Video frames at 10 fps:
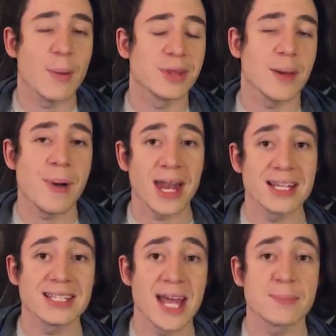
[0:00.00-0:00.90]
with that padded
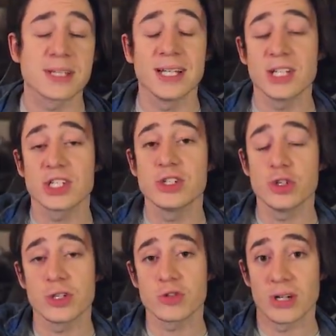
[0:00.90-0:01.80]
steps, Glitch can do
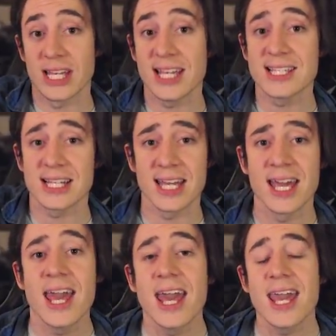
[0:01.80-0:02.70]
this really easily.
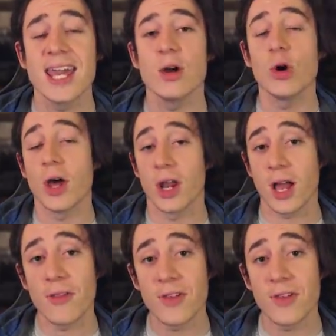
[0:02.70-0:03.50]
He, unlike other